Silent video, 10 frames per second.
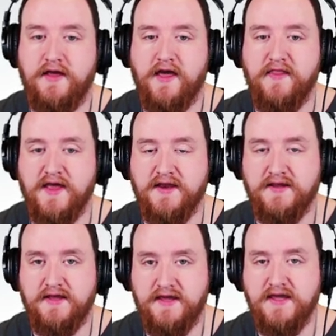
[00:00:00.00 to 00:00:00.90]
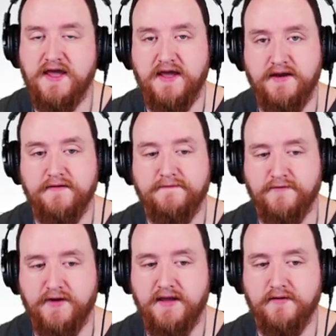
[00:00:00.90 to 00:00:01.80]
and then EN for
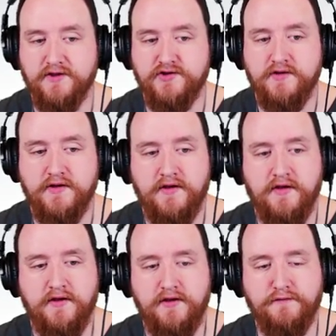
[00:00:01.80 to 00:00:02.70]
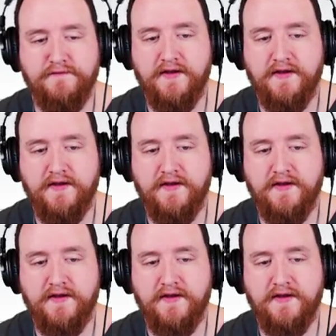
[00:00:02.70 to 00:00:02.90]
English. You'll find the